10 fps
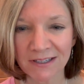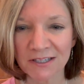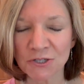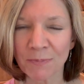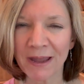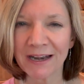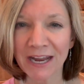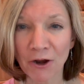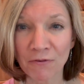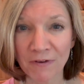Japan
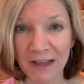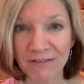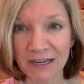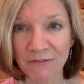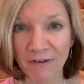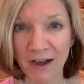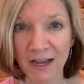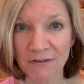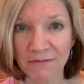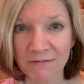Air
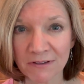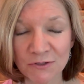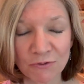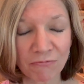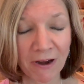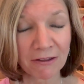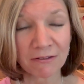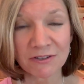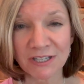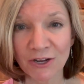585 is a
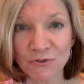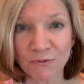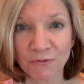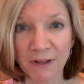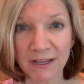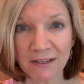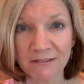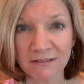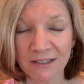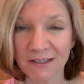regularly scheduled flight
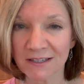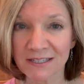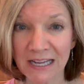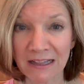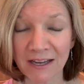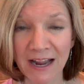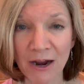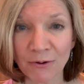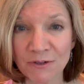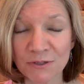daylight
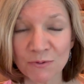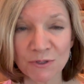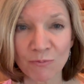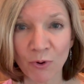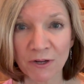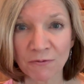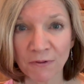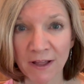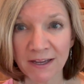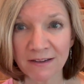hours. It was a morning
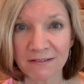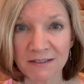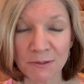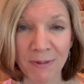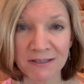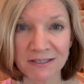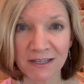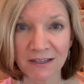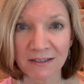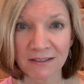flight,
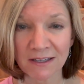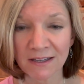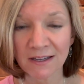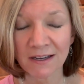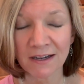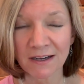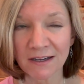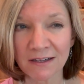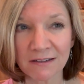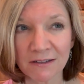domestic,
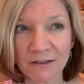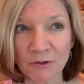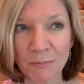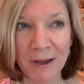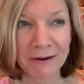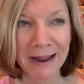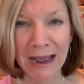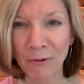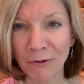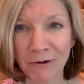uh, about an
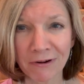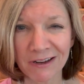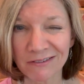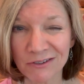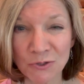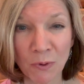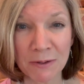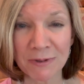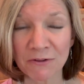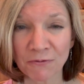hour and 20
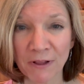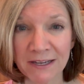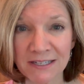minute flight